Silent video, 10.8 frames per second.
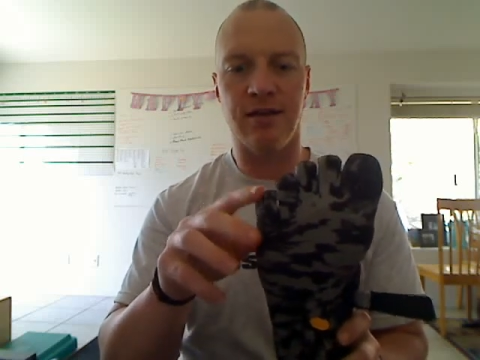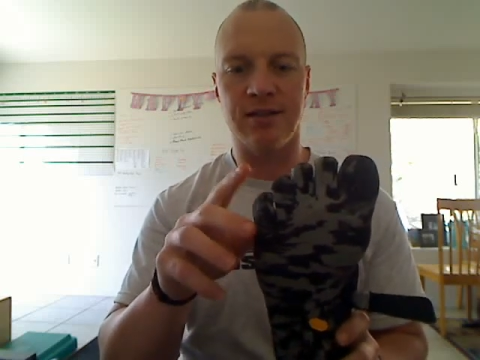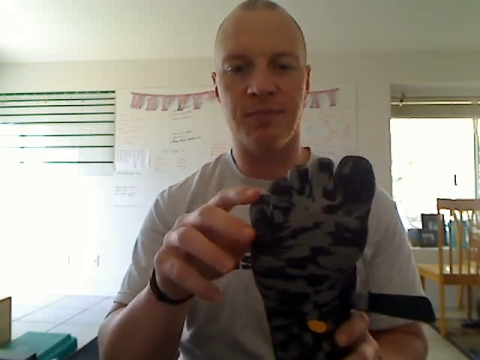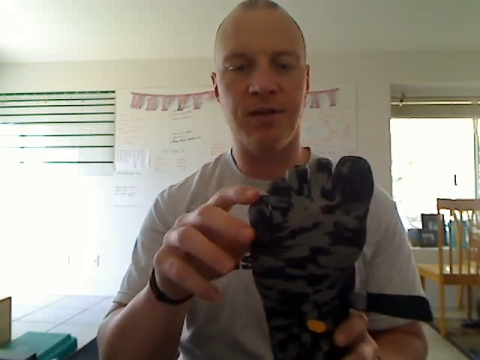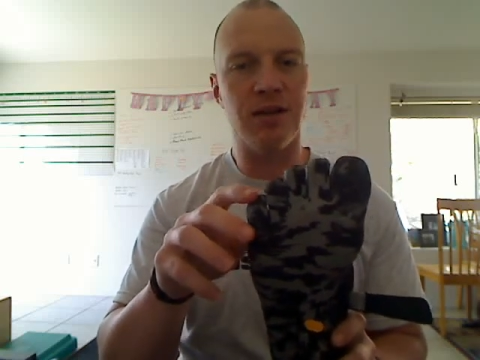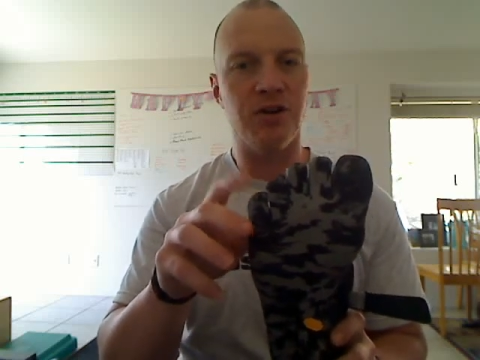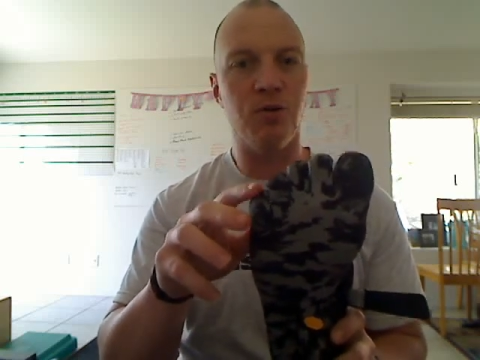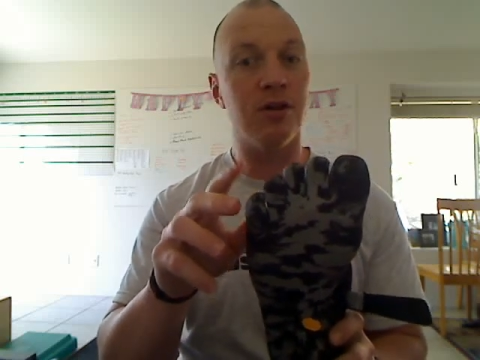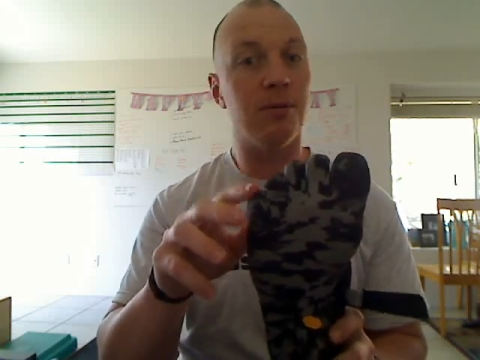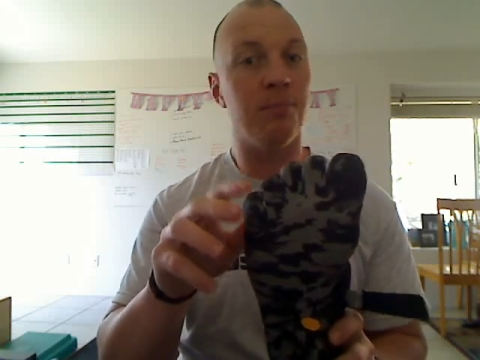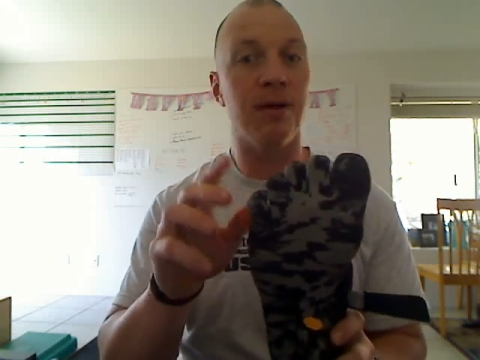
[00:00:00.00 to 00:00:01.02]
something to do
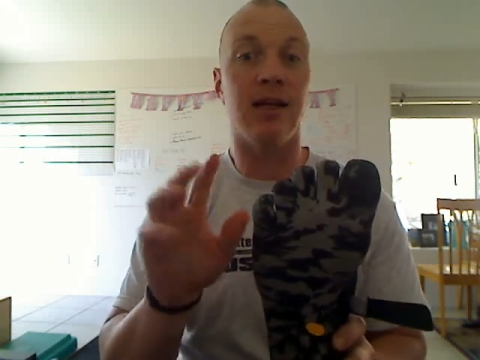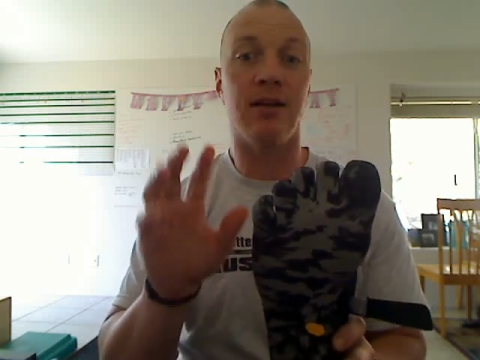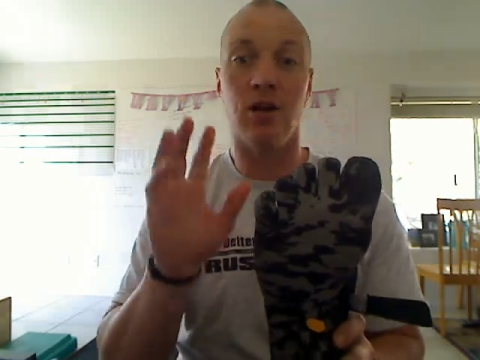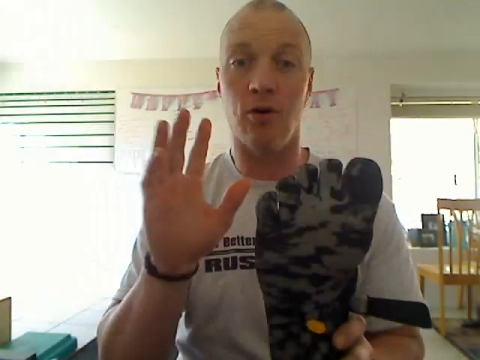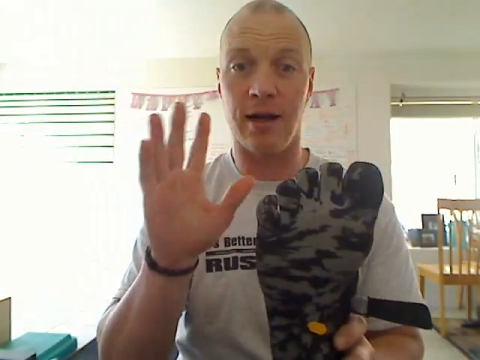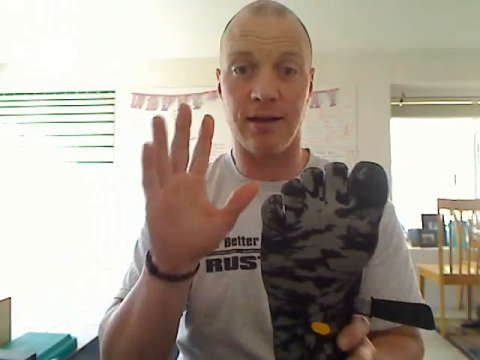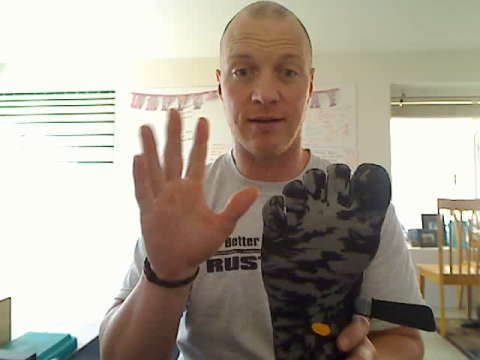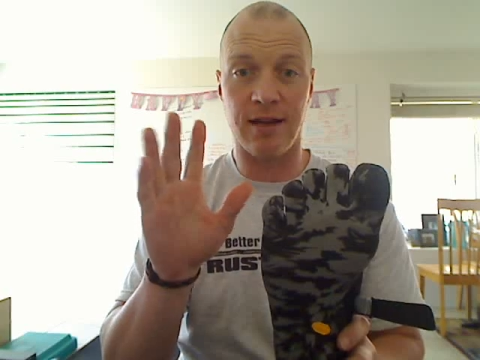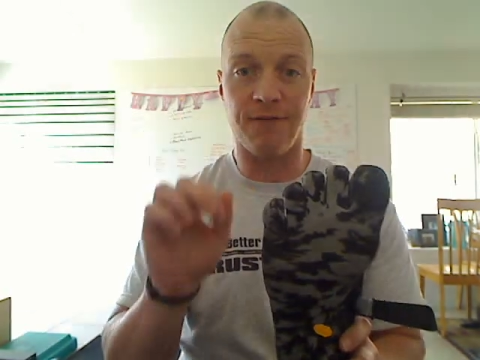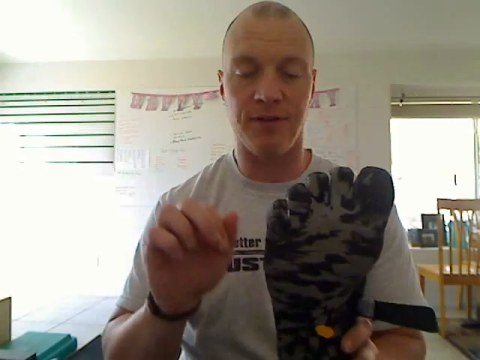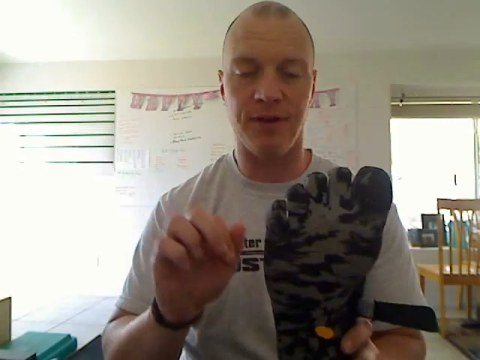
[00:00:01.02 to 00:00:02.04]
with the pinky toe, and I
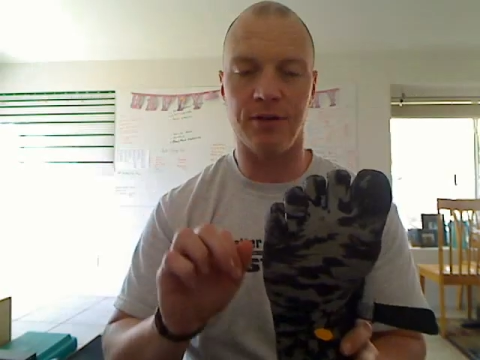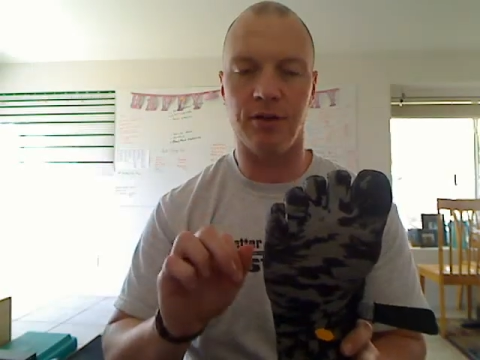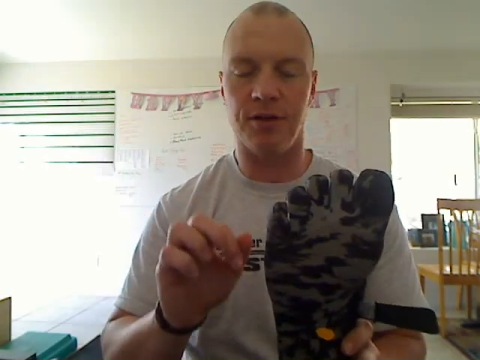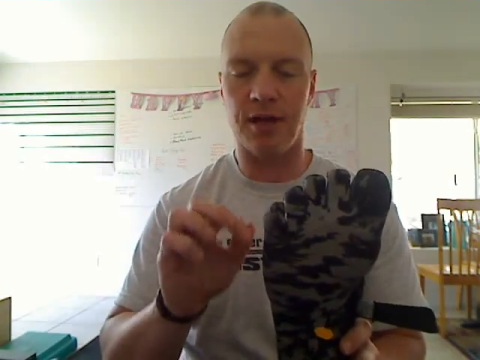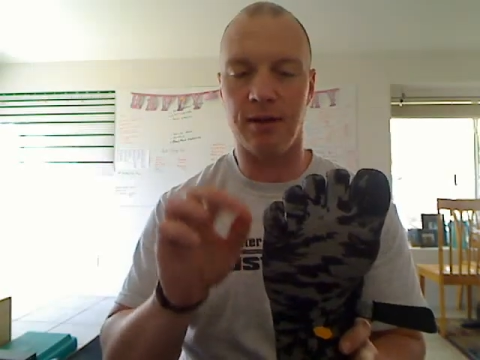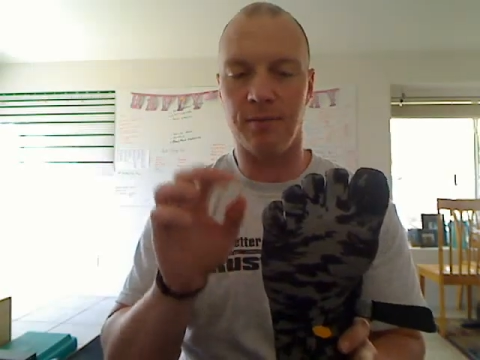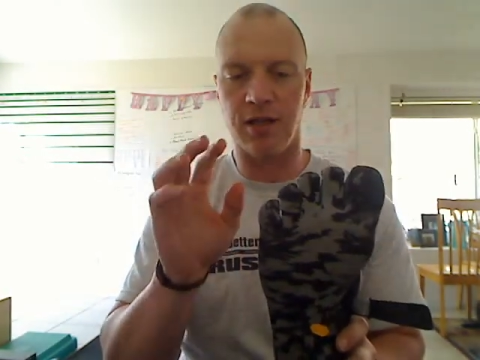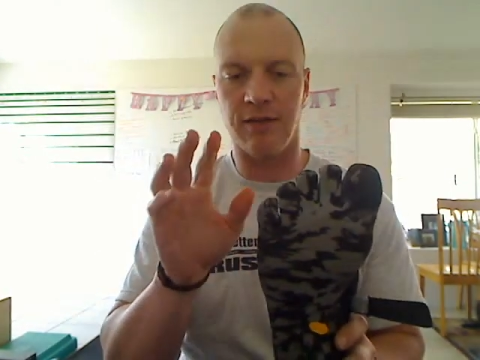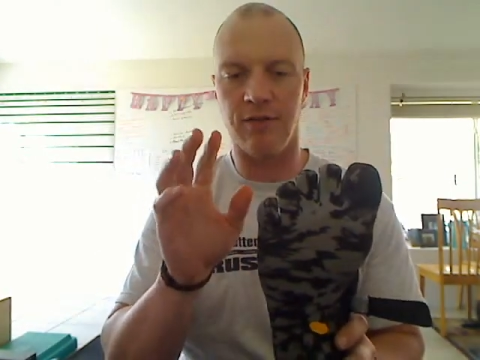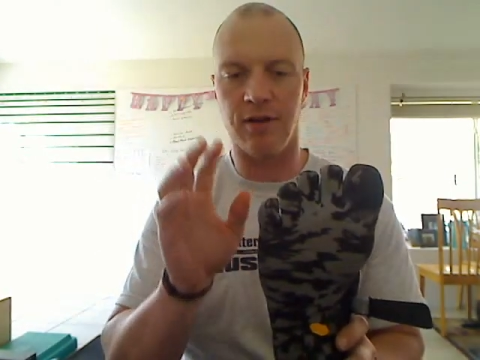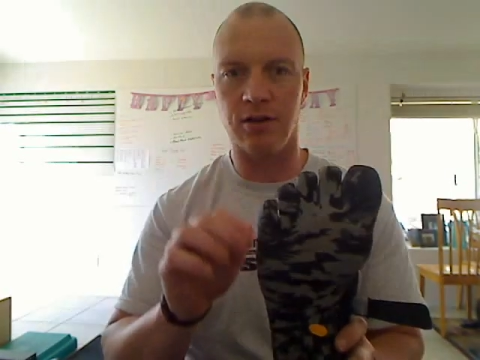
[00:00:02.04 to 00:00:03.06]
definitely agree with that. I'm going to
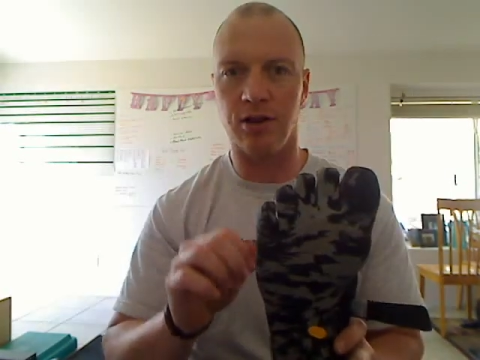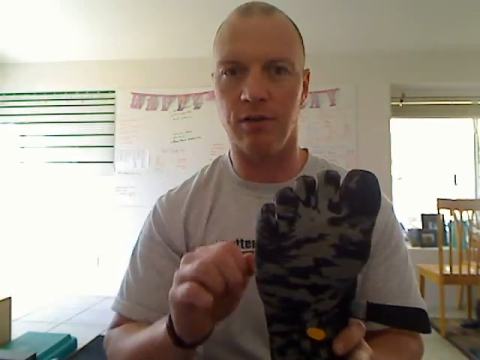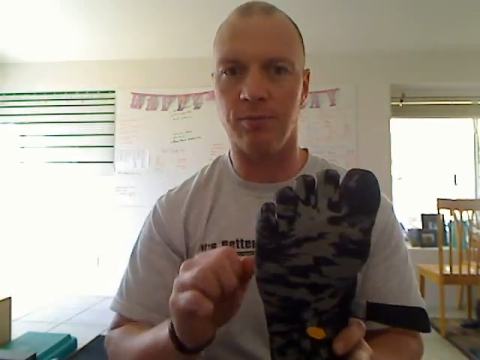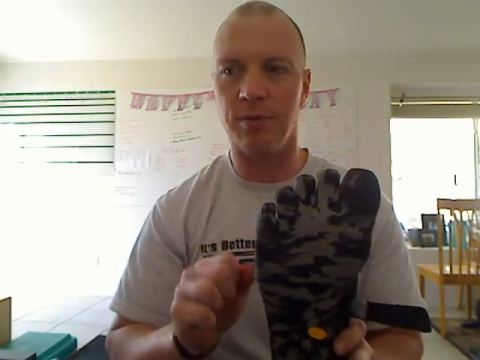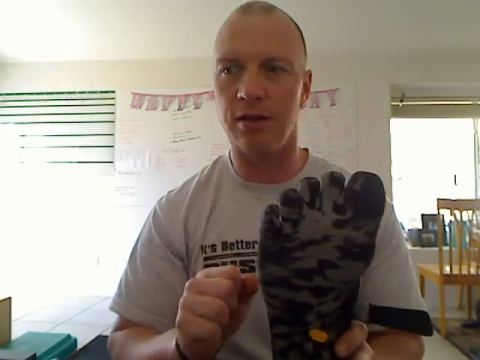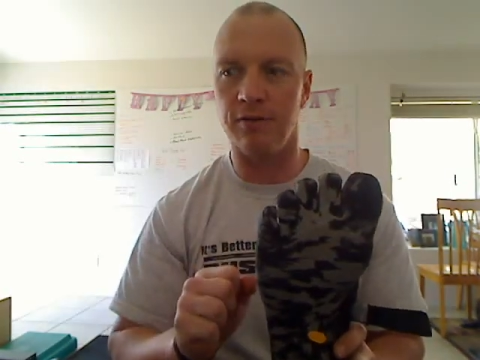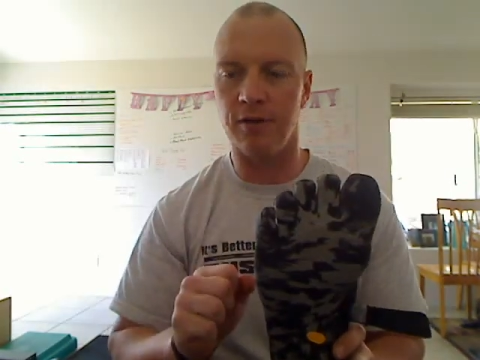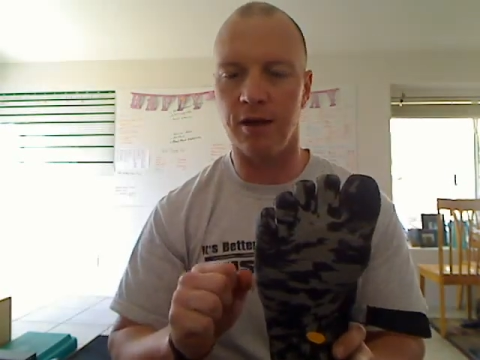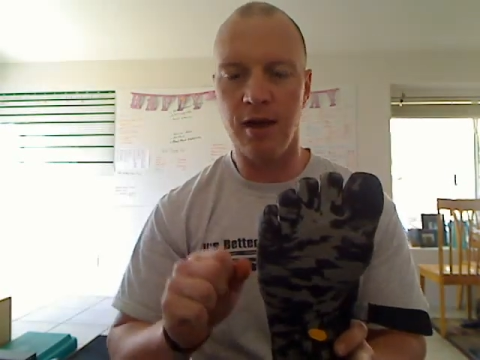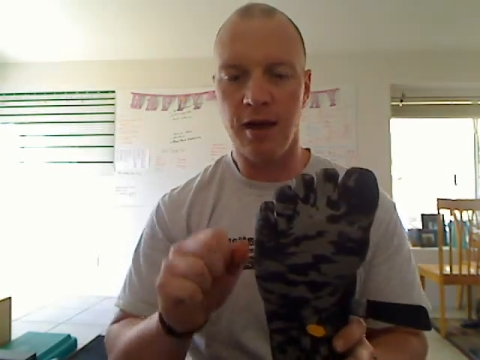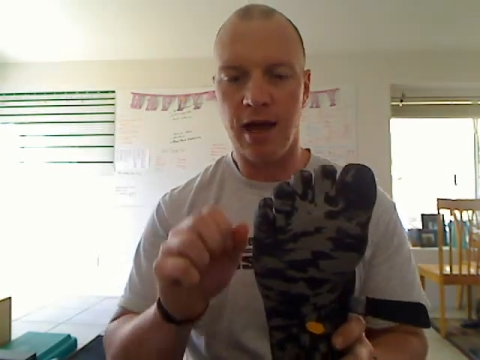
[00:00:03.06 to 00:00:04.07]
give you a little bit of
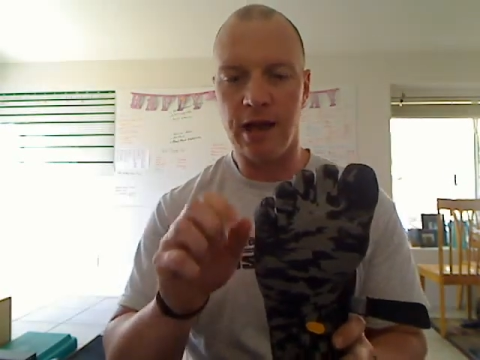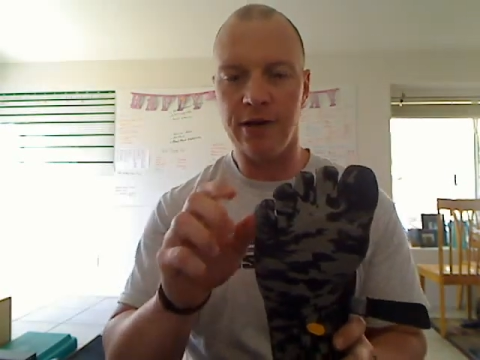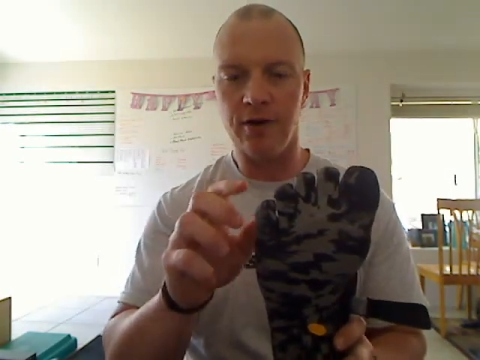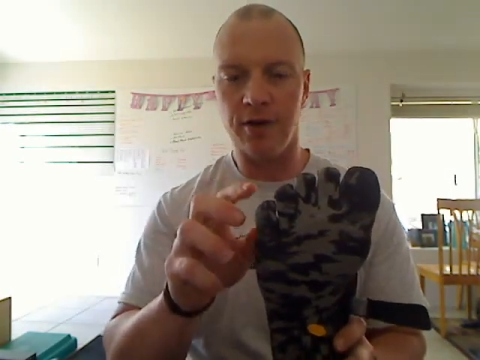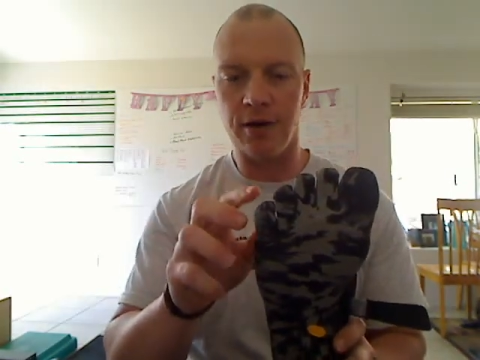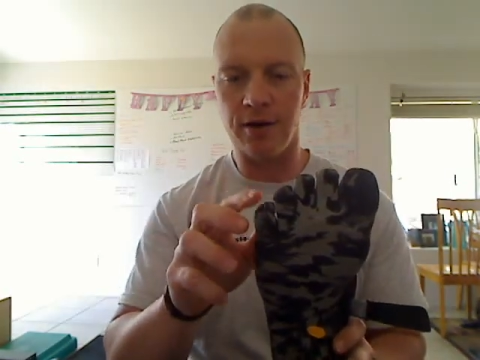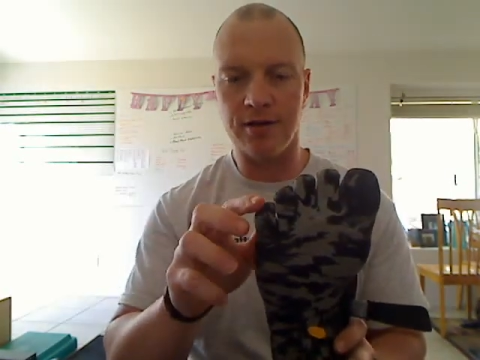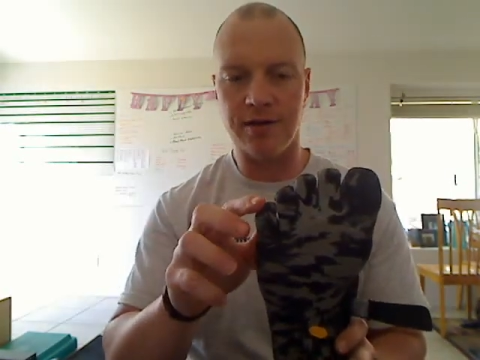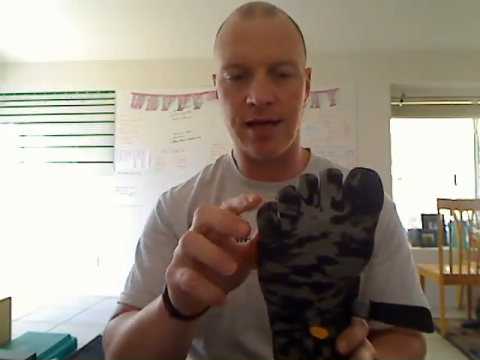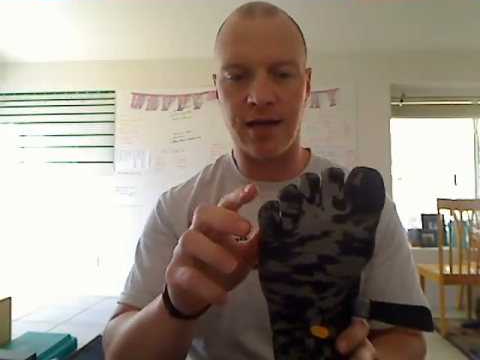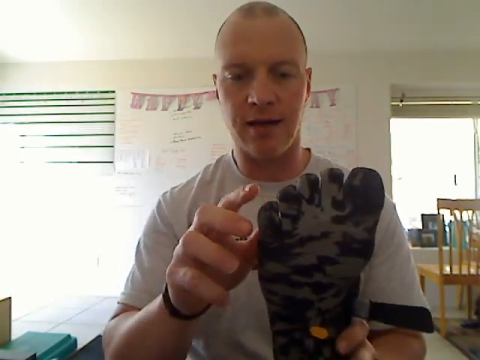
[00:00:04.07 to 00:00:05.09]
an anecdote here in a
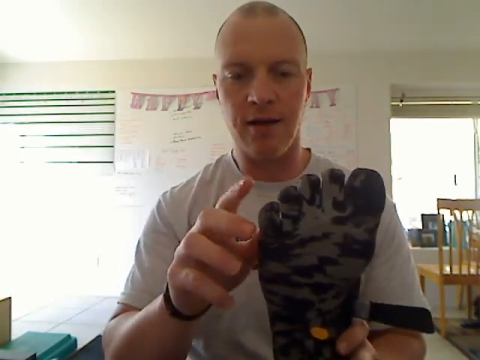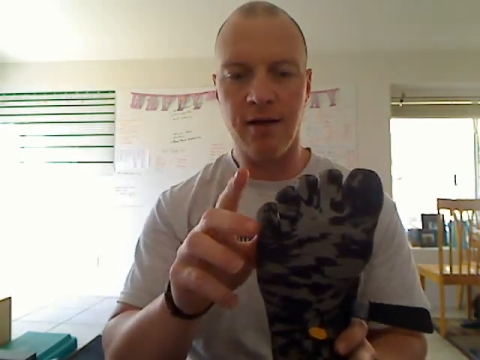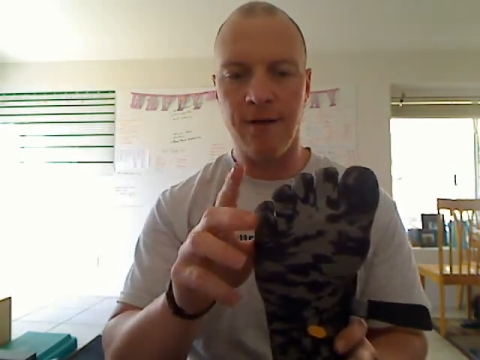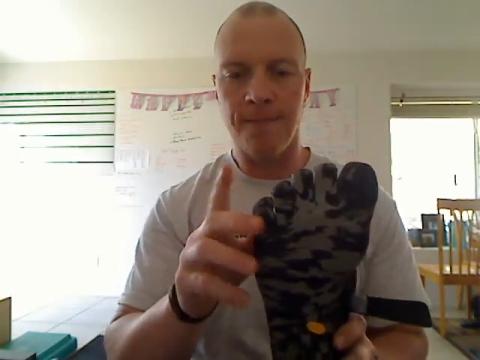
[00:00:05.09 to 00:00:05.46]
second.